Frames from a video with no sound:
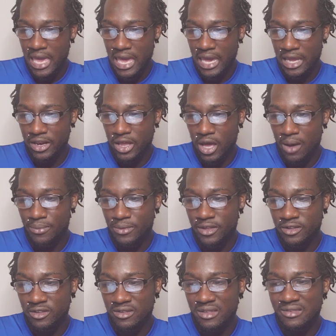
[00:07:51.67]
And
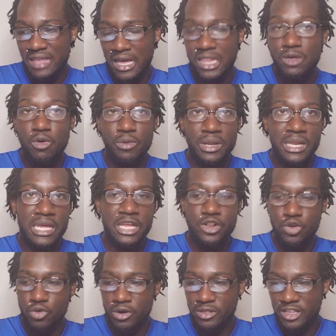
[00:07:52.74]
this is exactly what we need
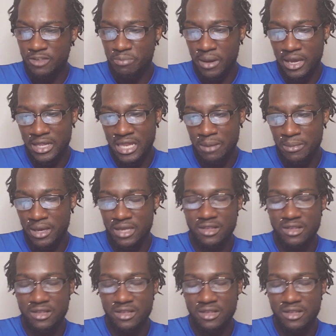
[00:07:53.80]
during this pandemic,